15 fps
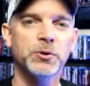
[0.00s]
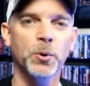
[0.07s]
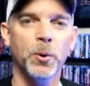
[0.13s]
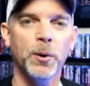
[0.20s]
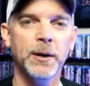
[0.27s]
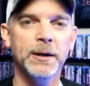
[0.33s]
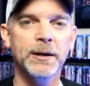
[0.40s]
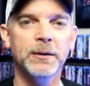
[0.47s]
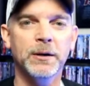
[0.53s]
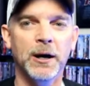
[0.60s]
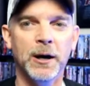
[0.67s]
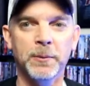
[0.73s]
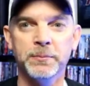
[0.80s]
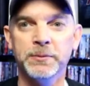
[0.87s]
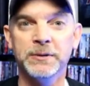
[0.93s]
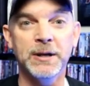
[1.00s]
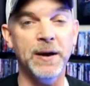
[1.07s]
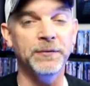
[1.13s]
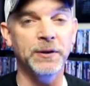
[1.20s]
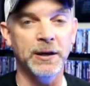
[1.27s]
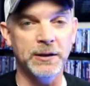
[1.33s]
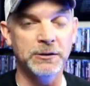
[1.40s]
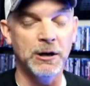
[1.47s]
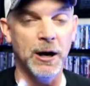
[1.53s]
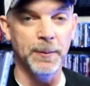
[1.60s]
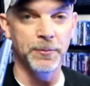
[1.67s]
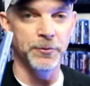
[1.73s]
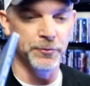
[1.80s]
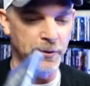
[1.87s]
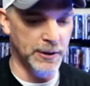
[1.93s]
story. Um, definitely a
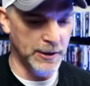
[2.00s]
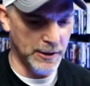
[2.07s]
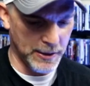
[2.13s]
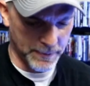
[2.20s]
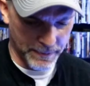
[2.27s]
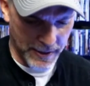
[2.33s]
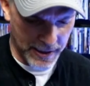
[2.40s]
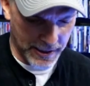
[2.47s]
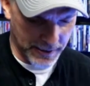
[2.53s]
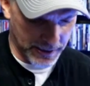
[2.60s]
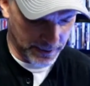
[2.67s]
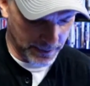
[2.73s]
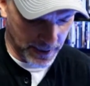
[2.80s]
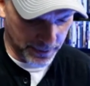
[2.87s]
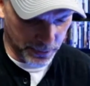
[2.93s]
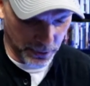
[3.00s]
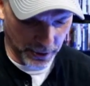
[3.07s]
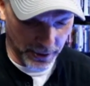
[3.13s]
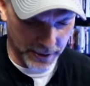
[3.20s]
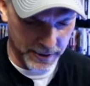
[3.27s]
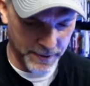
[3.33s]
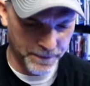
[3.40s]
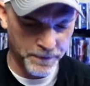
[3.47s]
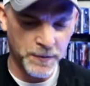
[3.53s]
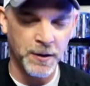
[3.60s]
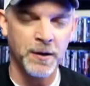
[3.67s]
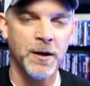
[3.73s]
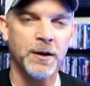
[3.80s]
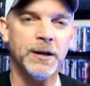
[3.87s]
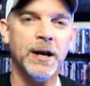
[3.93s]
top three in my in my book.
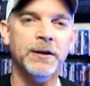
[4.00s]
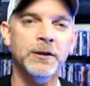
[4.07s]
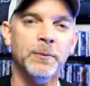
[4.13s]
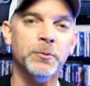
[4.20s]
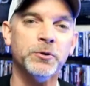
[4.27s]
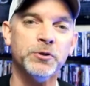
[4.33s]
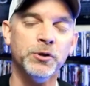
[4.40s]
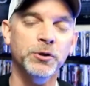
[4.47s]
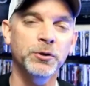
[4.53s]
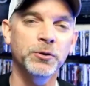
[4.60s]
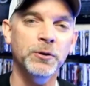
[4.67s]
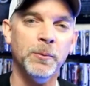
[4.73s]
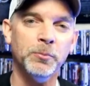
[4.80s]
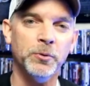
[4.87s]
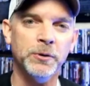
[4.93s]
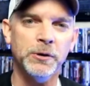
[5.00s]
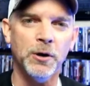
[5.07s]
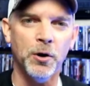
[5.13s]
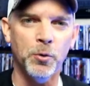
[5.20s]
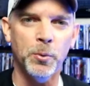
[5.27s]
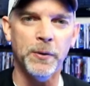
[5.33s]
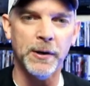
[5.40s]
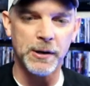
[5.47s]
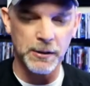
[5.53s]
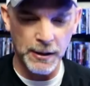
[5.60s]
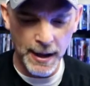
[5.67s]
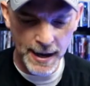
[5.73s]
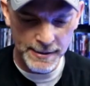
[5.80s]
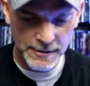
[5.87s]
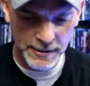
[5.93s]
Okay, at number two, I'm going to go with a
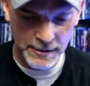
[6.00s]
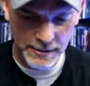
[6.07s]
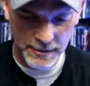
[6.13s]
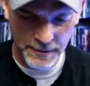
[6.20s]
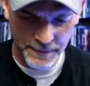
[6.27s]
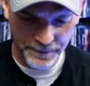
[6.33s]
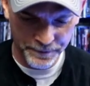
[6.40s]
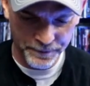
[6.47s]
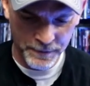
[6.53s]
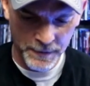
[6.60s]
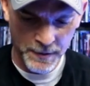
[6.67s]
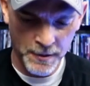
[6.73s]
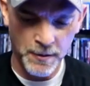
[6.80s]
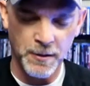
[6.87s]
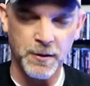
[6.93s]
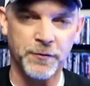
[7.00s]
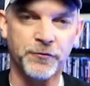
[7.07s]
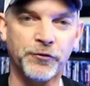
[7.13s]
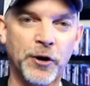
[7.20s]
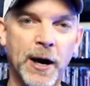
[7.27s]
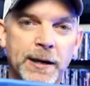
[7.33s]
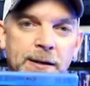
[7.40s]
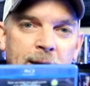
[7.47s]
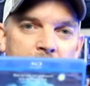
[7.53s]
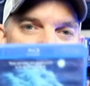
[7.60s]
classic, Fright